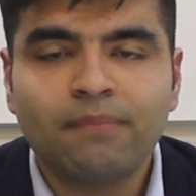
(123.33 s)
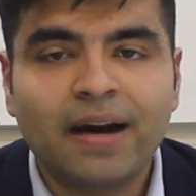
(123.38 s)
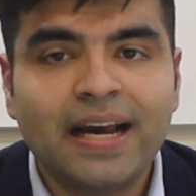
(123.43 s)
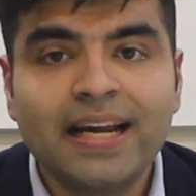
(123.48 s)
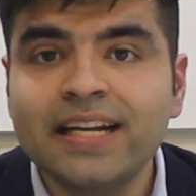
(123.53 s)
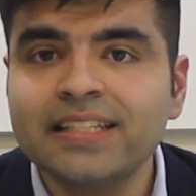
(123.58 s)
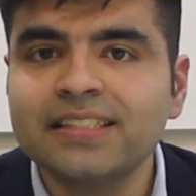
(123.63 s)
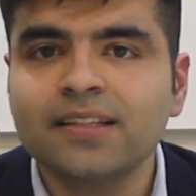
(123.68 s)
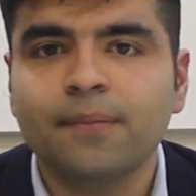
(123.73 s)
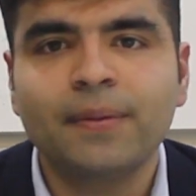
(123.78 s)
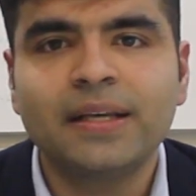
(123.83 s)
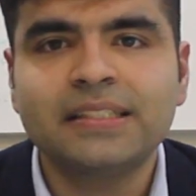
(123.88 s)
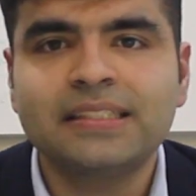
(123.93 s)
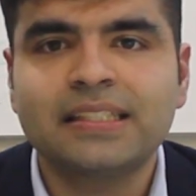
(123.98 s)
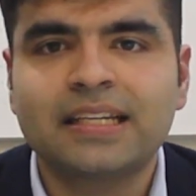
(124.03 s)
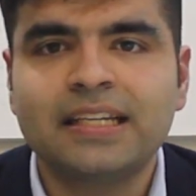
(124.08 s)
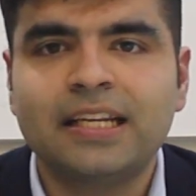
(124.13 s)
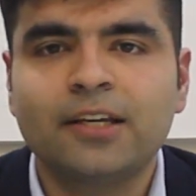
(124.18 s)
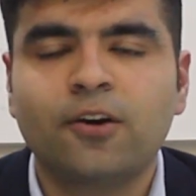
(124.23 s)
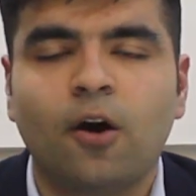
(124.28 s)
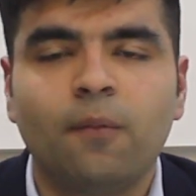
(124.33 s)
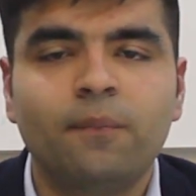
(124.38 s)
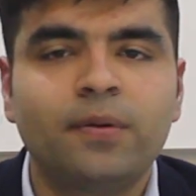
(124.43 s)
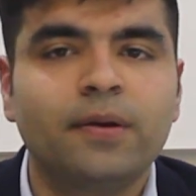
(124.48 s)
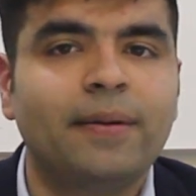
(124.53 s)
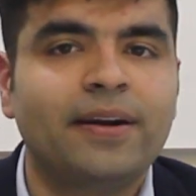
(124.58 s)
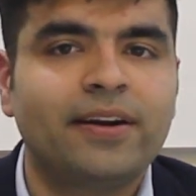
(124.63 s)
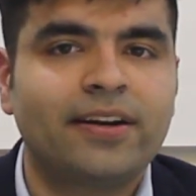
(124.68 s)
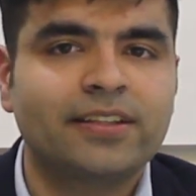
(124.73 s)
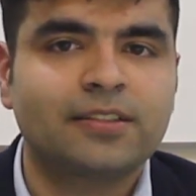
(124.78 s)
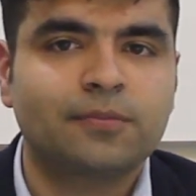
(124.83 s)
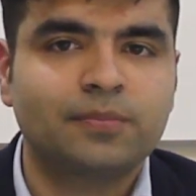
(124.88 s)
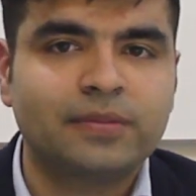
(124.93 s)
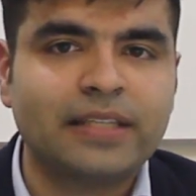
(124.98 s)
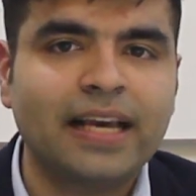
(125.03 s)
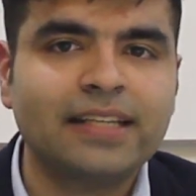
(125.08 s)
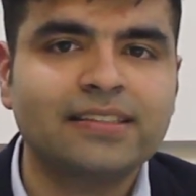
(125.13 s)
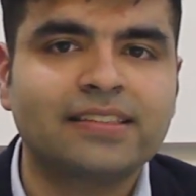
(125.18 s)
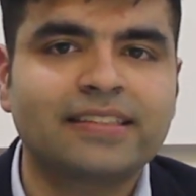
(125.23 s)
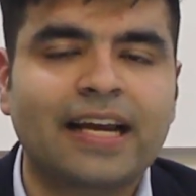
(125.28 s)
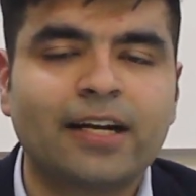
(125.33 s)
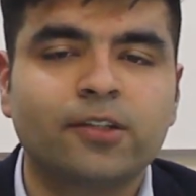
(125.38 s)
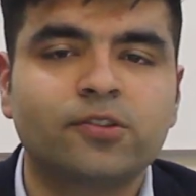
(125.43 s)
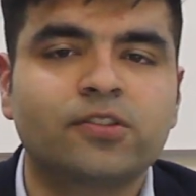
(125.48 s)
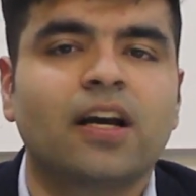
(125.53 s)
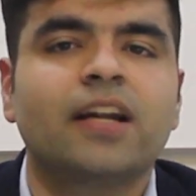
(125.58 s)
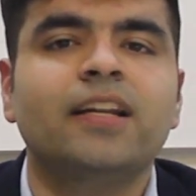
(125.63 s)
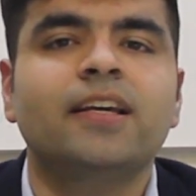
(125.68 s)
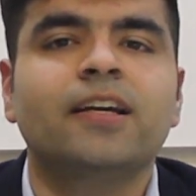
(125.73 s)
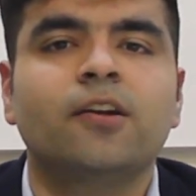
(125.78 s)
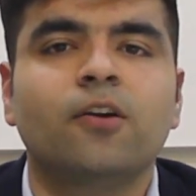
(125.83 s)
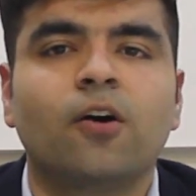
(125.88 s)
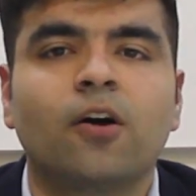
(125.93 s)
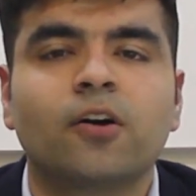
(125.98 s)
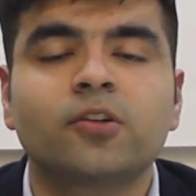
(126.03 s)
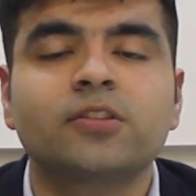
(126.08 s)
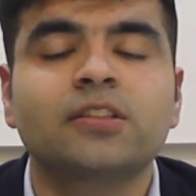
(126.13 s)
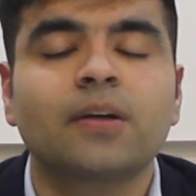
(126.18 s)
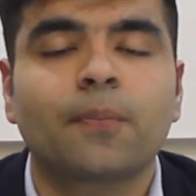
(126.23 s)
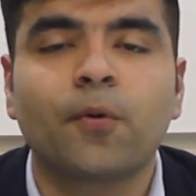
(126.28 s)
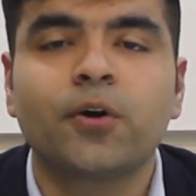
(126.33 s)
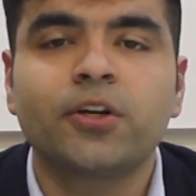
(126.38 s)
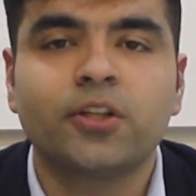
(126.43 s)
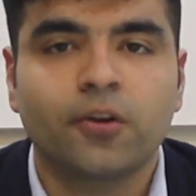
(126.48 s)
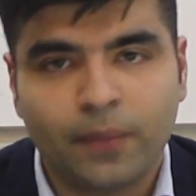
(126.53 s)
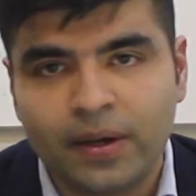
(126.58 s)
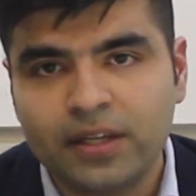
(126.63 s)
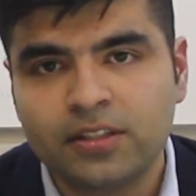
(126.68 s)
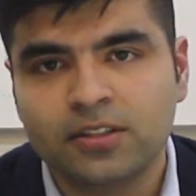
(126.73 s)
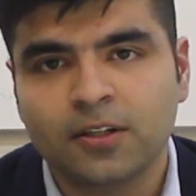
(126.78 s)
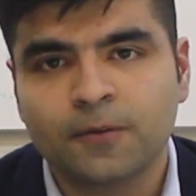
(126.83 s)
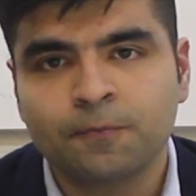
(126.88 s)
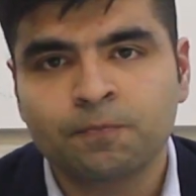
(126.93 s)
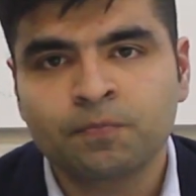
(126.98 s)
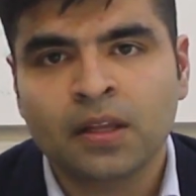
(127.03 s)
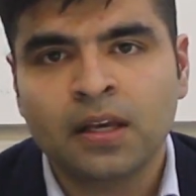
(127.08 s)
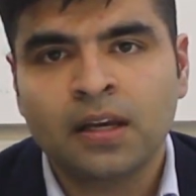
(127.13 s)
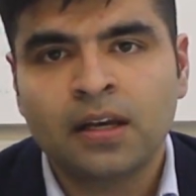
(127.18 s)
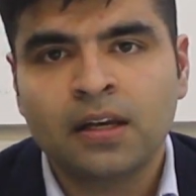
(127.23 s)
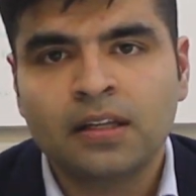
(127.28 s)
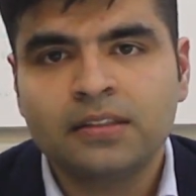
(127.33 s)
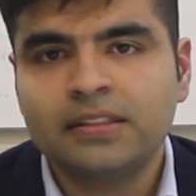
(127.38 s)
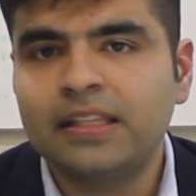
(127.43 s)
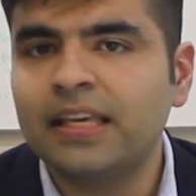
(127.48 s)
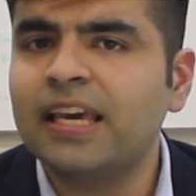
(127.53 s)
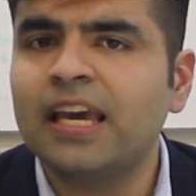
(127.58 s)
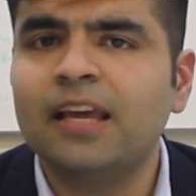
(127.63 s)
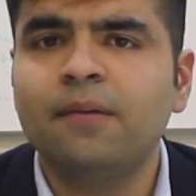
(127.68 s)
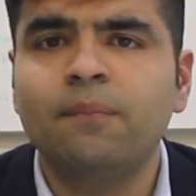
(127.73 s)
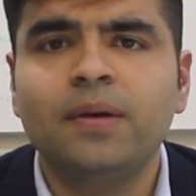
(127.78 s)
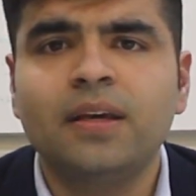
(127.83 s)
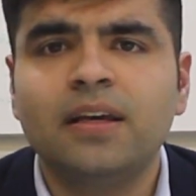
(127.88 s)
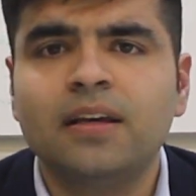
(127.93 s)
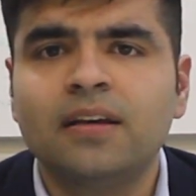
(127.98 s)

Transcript: Minors are basically complementary subjects that you study along to support your major. They can